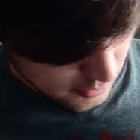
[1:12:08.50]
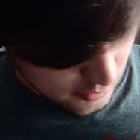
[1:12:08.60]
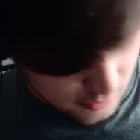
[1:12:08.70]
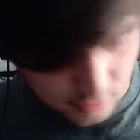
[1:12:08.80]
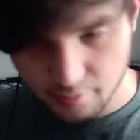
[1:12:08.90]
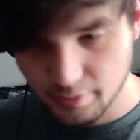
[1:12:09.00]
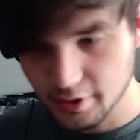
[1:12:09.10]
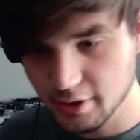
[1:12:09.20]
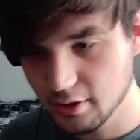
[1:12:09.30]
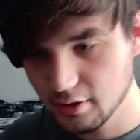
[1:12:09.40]
Well,
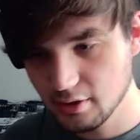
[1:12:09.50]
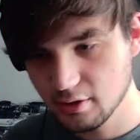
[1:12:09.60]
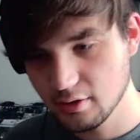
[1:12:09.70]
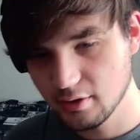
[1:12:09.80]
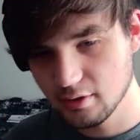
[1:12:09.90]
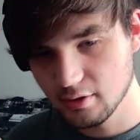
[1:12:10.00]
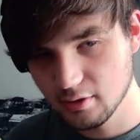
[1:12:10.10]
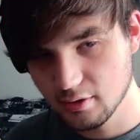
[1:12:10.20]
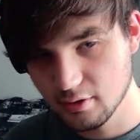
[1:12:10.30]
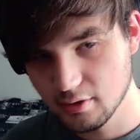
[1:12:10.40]

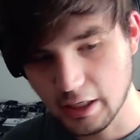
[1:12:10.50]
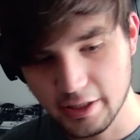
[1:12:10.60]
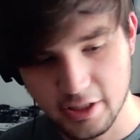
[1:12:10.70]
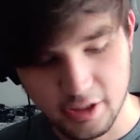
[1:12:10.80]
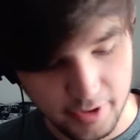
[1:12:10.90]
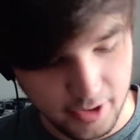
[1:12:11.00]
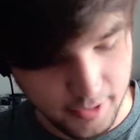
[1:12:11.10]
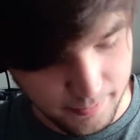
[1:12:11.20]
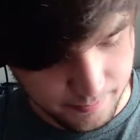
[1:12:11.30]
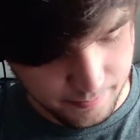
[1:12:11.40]
I think I'm gonna
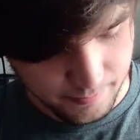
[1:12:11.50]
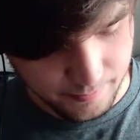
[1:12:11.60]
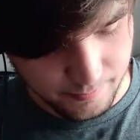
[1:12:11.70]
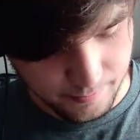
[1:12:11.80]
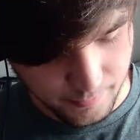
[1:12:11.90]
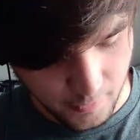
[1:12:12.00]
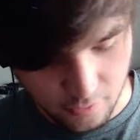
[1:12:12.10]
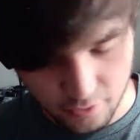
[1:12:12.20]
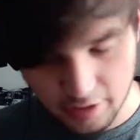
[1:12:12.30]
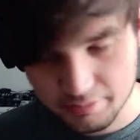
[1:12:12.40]
go
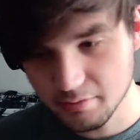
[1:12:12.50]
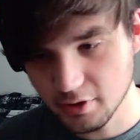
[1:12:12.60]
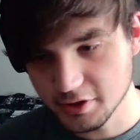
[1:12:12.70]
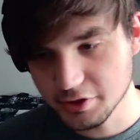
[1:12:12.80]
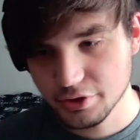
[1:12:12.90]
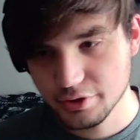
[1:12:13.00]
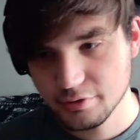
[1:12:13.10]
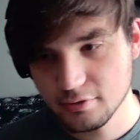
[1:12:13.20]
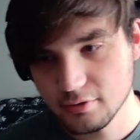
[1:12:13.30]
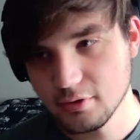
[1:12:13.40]
grab some lunch
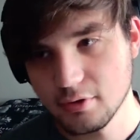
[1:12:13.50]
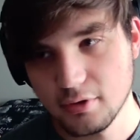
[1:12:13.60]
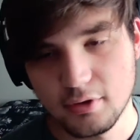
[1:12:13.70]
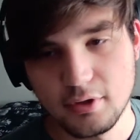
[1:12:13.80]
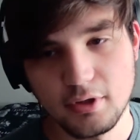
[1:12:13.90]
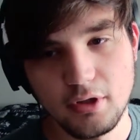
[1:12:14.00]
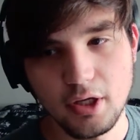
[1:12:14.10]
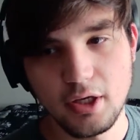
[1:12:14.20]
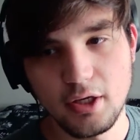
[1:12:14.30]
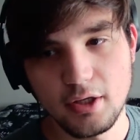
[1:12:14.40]

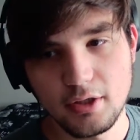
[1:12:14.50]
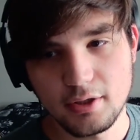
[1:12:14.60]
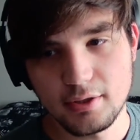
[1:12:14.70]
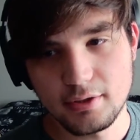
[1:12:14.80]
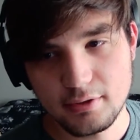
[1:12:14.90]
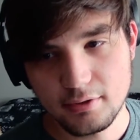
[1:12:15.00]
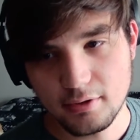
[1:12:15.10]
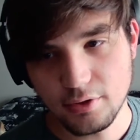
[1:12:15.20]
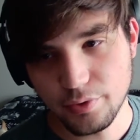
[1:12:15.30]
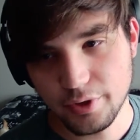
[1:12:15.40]
and
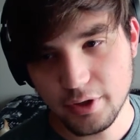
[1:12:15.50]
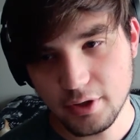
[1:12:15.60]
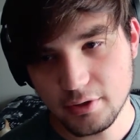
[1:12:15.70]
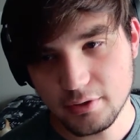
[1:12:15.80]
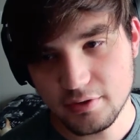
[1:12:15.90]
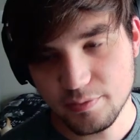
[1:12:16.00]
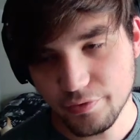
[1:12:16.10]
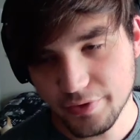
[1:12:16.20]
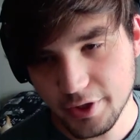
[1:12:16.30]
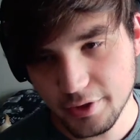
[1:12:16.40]
go work on some more
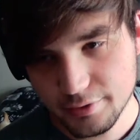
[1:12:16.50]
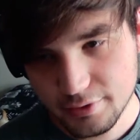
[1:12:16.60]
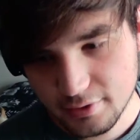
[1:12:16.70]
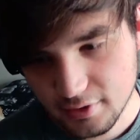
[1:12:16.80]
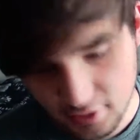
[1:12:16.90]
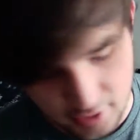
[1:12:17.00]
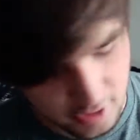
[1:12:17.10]
videos, and I